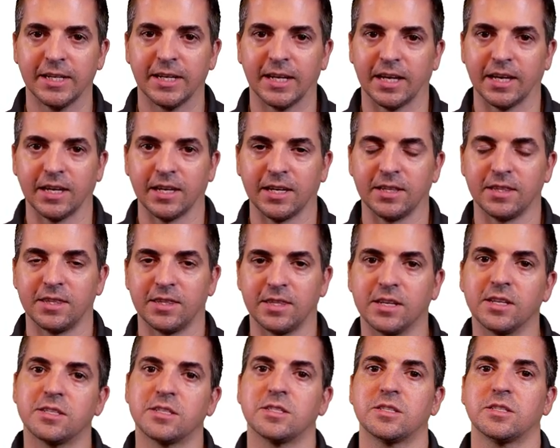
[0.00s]
and
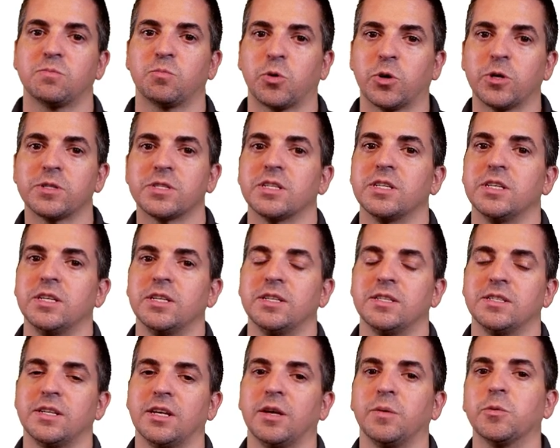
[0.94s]
this person
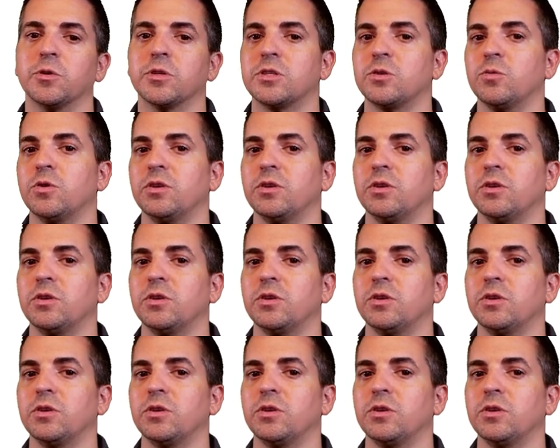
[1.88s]
is able to